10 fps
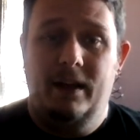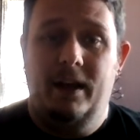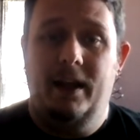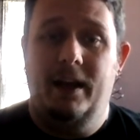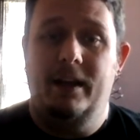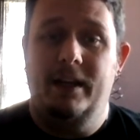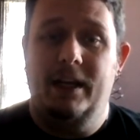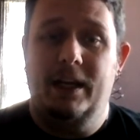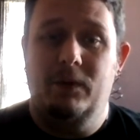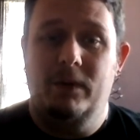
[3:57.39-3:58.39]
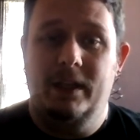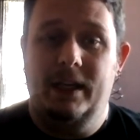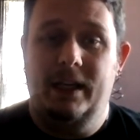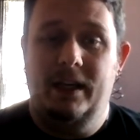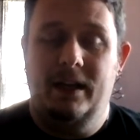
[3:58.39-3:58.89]
and it can really
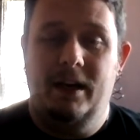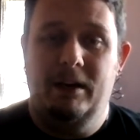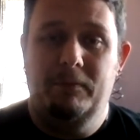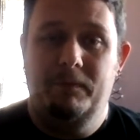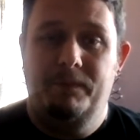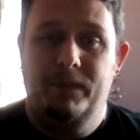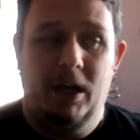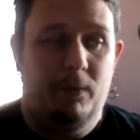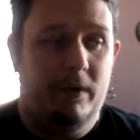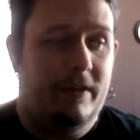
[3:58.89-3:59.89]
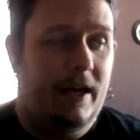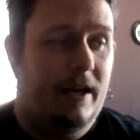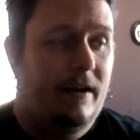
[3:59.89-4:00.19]
help with that.